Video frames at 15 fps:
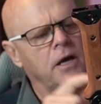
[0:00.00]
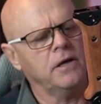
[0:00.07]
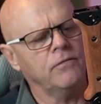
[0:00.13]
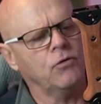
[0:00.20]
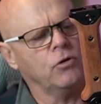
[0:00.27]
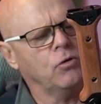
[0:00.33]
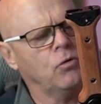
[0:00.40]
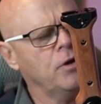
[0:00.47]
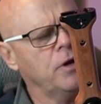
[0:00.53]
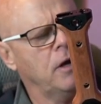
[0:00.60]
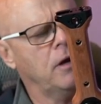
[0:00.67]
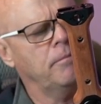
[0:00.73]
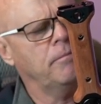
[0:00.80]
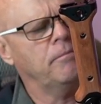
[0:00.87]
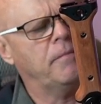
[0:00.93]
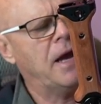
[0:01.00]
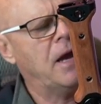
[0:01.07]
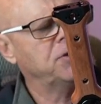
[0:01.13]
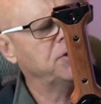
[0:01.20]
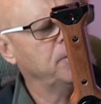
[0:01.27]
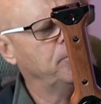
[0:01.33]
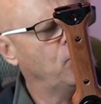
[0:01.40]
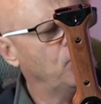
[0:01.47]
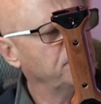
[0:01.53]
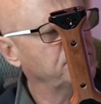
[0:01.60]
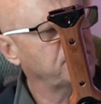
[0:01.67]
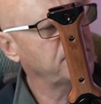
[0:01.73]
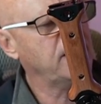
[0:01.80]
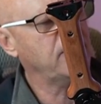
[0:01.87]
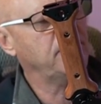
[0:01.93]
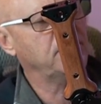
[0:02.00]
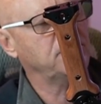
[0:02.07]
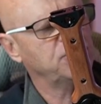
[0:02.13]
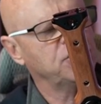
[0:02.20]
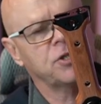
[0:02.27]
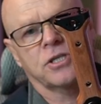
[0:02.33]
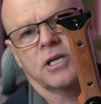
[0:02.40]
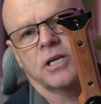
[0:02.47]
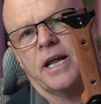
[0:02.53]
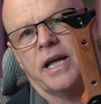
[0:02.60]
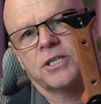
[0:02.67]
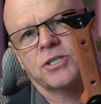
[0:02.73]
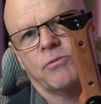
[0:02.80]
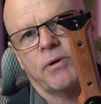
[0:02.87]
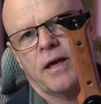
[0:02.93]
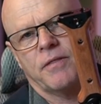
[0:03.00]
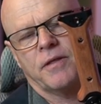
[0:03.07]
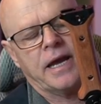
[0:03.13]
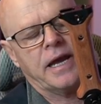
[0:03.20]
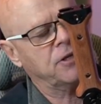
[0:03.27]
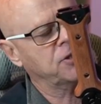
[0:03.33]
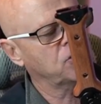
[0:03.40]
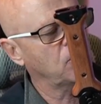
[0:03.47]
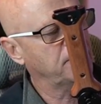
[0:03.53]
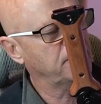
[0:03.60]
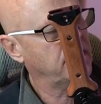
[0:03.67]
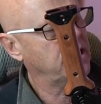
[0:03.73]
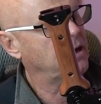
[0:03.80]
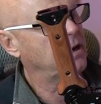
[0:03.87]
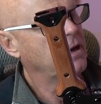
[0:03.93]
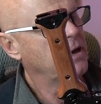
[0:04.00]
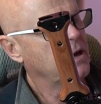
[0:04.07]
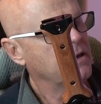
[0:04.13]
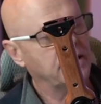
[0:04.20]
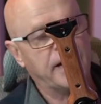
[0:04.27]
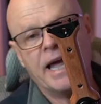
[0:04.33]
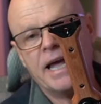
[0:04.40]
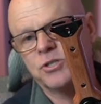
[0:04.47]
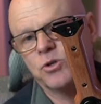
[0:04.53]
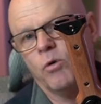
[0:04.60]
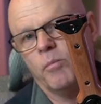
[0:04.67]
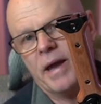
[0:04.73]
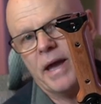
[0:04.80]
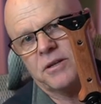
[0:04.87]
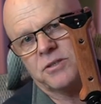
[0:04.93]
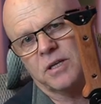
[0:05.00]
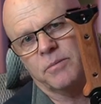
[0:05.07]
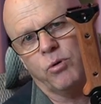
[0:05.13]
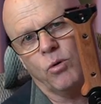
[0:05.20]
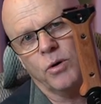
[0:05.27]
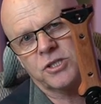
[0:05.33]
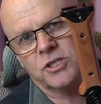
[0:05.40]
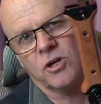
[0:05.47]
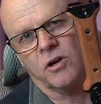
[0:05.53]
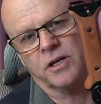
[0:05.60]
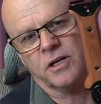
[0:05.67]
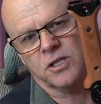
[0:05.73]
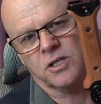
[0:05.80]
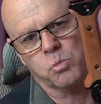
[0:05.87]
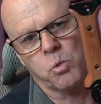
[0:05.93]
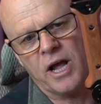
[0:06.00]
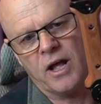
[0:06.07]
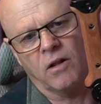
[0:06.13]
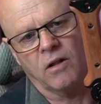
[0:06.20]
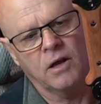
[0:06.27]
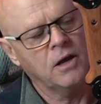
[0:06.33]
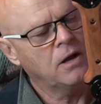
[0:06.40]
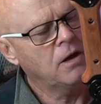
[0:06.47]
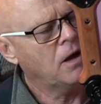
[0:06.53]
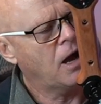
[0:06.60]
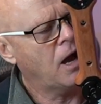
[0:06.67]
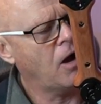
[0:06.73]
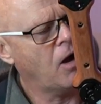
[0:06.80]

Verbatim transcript: you've got all your mounting points here and it just connects around the outside here that has all mounting points on it as well. Uh,